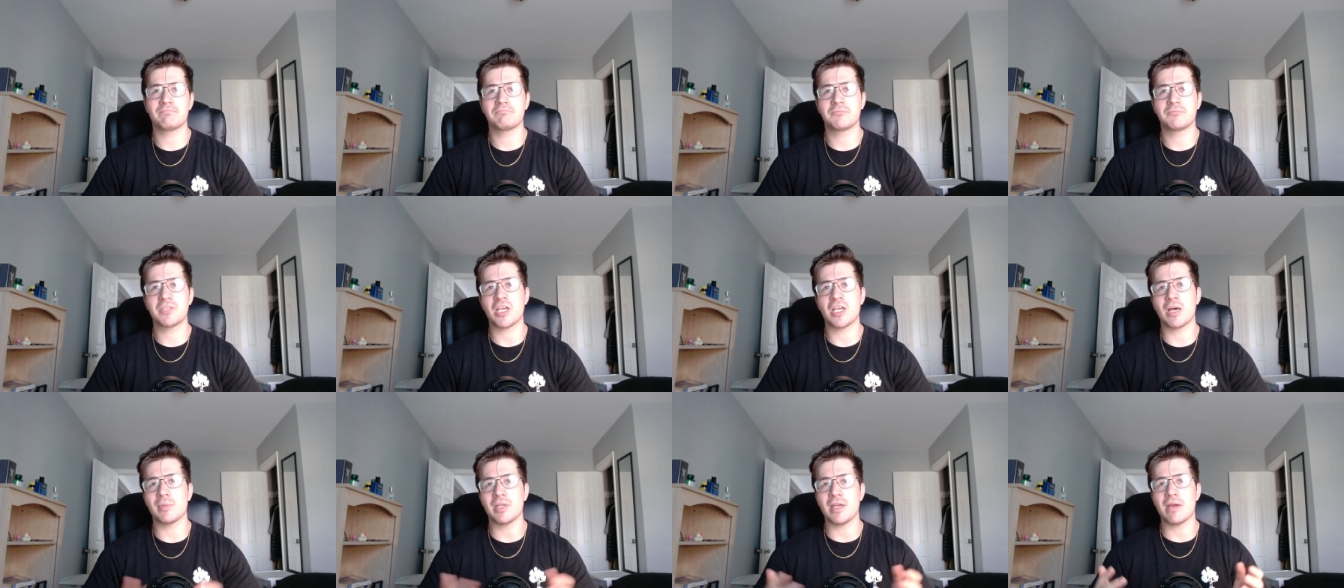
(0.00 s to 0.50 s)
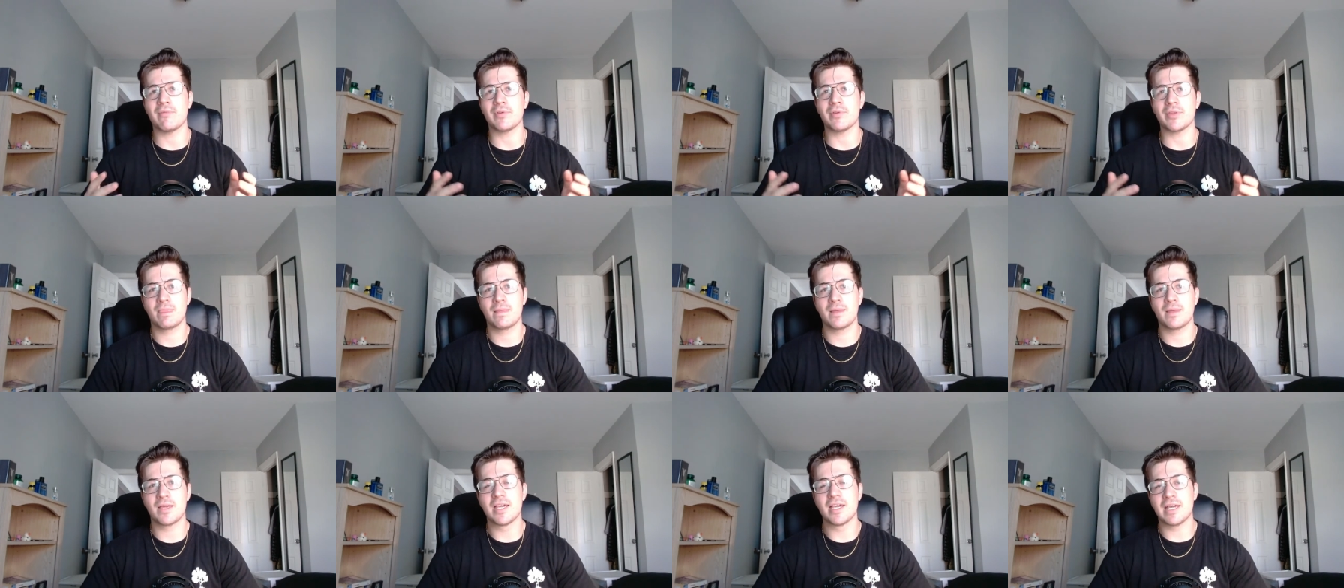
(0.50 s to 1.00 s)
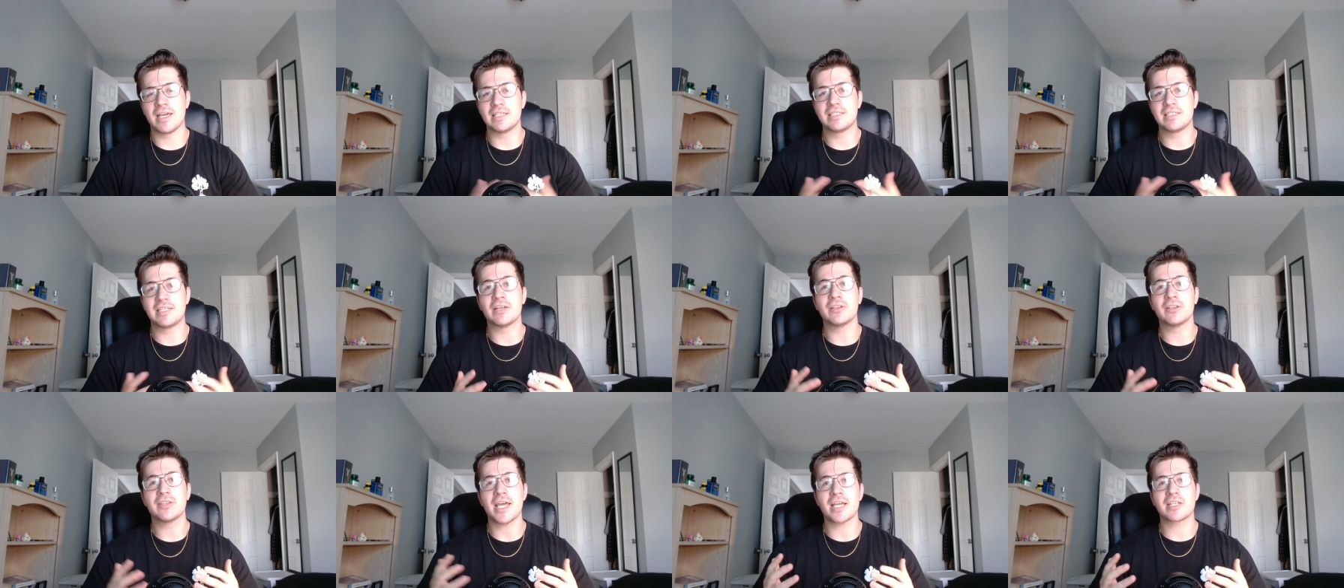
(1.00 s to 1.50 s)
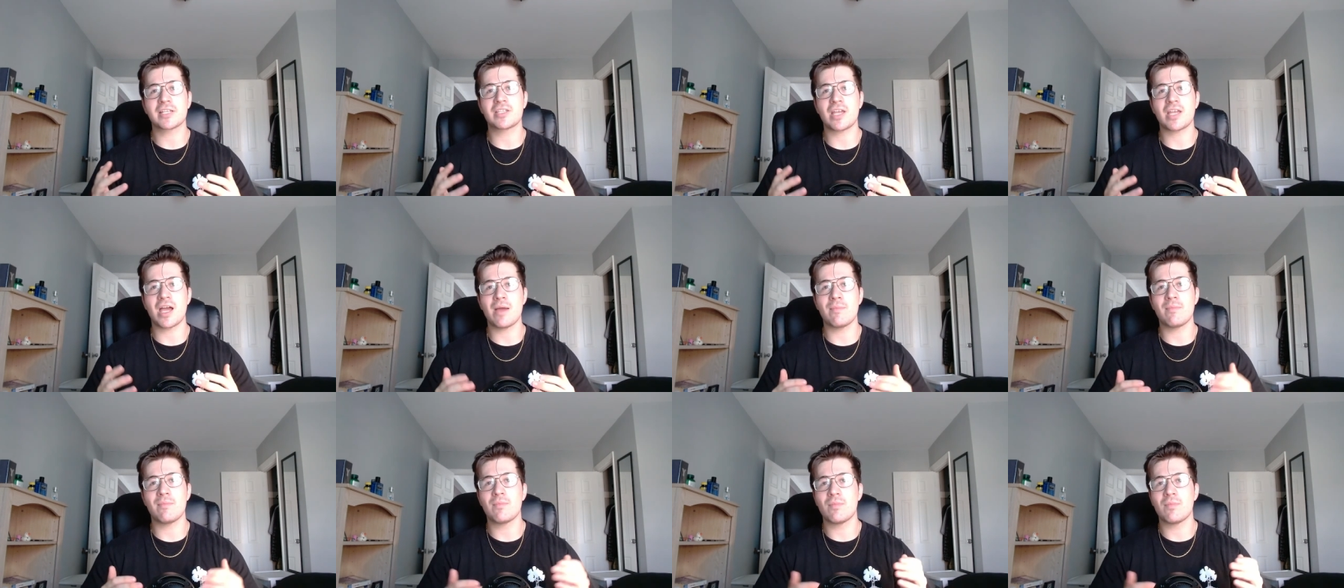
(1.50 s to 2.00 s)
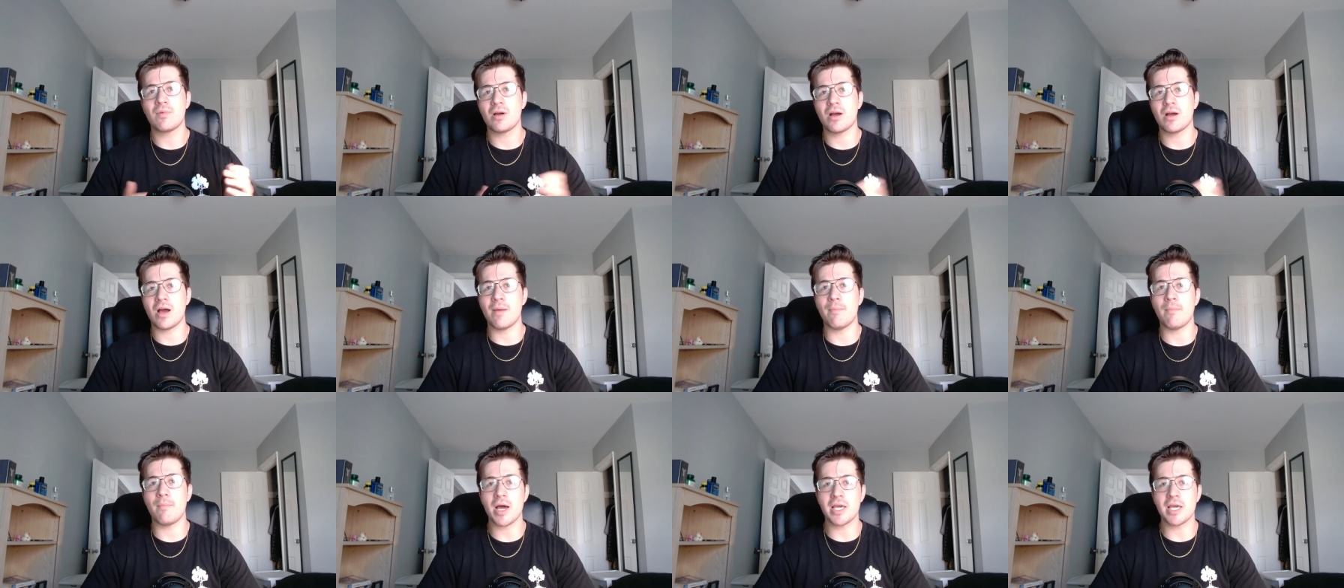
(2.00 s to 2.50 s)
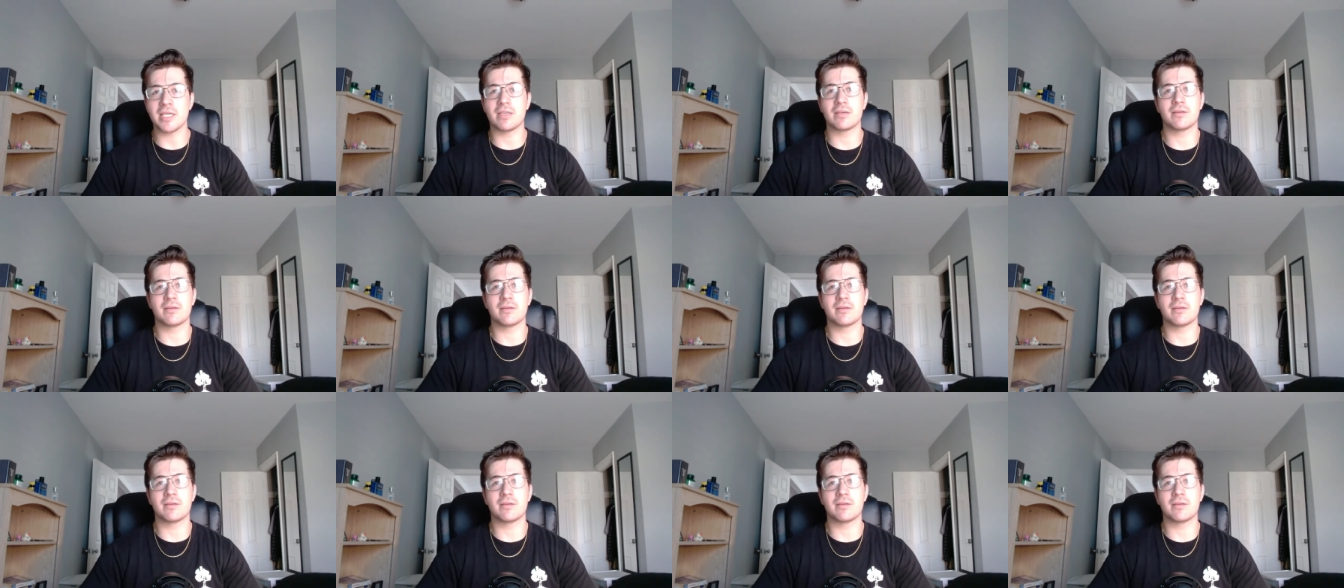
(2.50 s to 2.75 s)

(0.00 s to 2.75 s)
Tell me everything. Until next time, I'm Mike.